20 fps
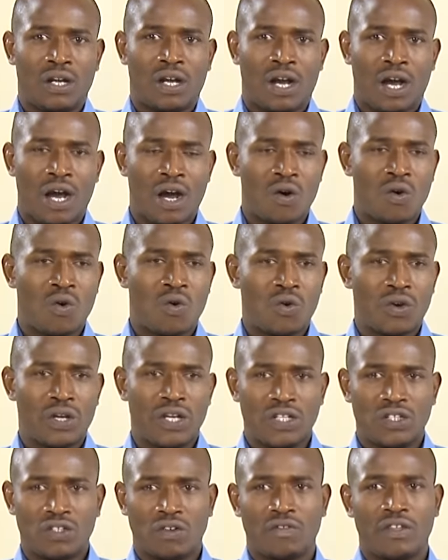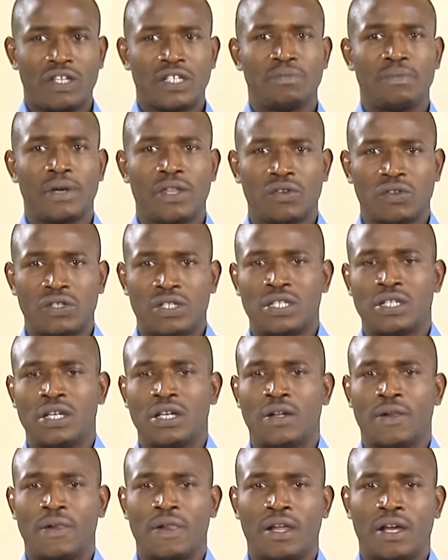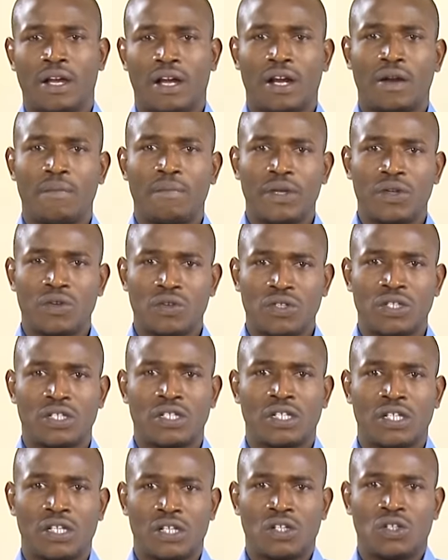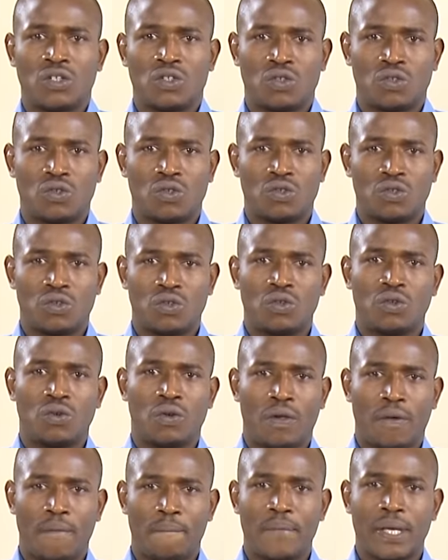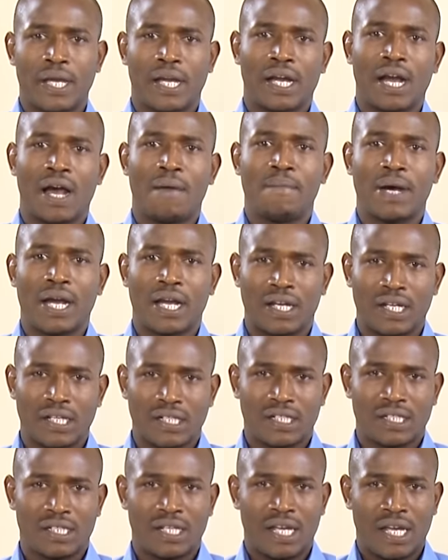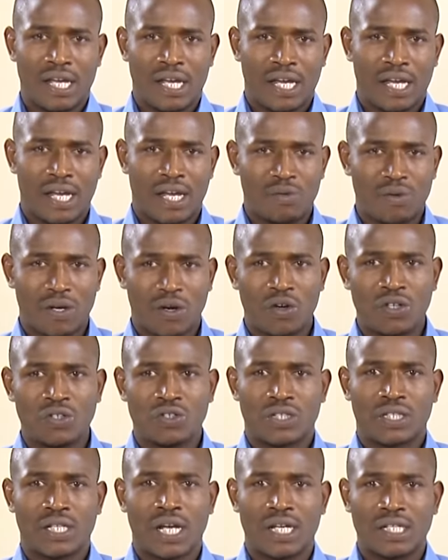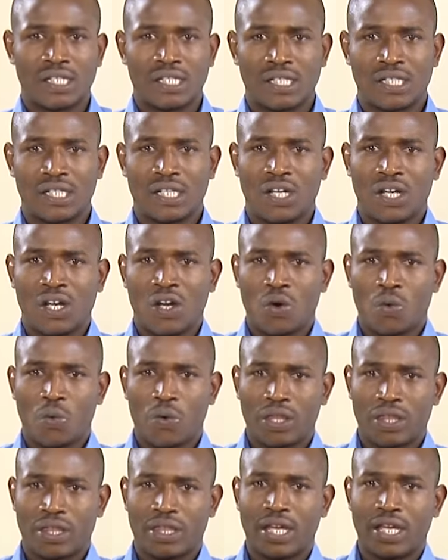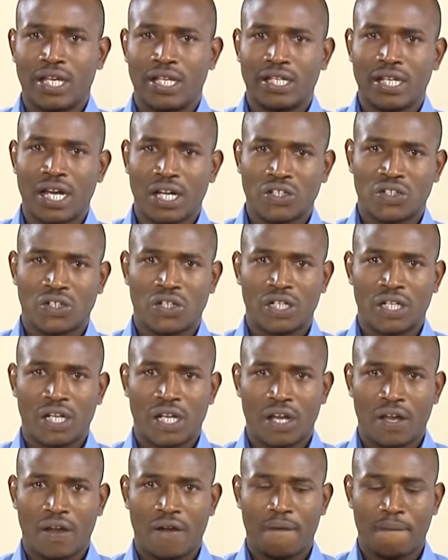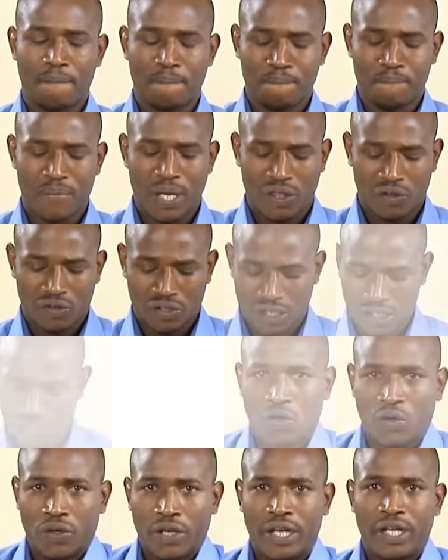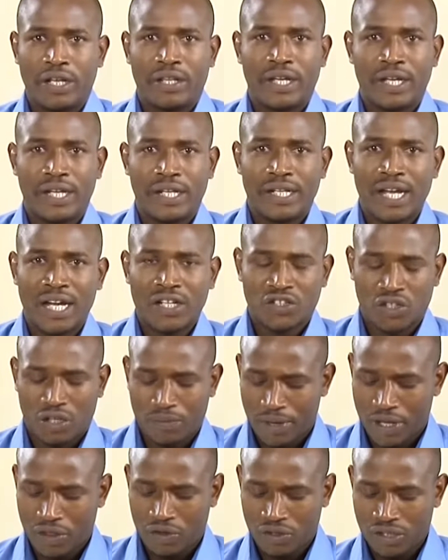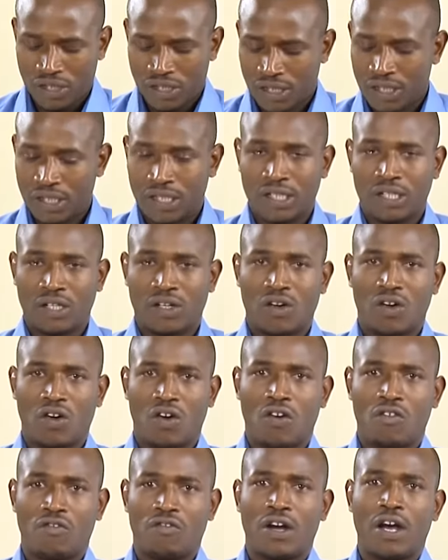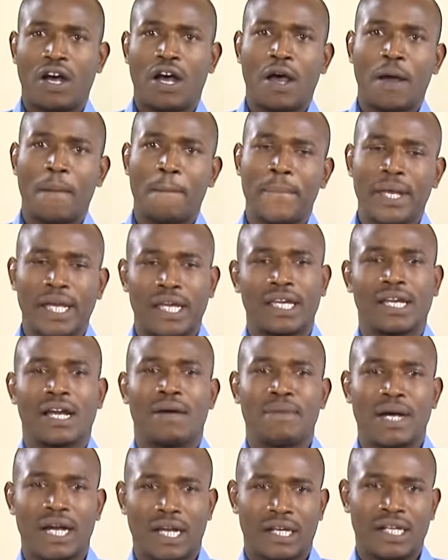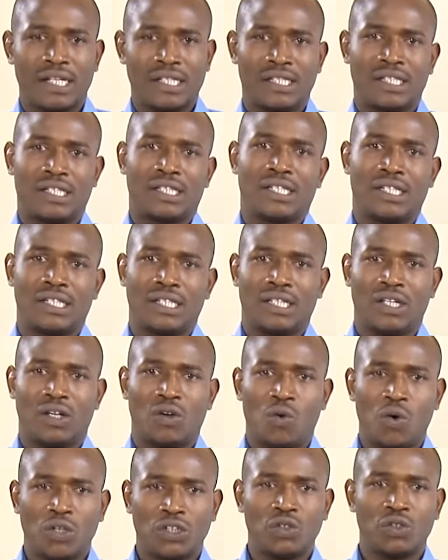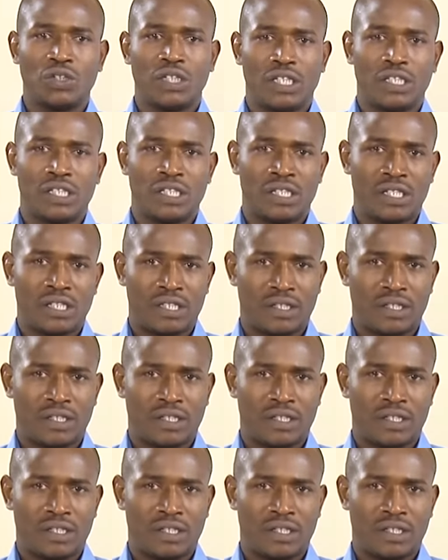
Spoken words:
how each of these methods can be used to make a magnet. And we are going to start with the induction method. So in the induction method of making a magnet, what you need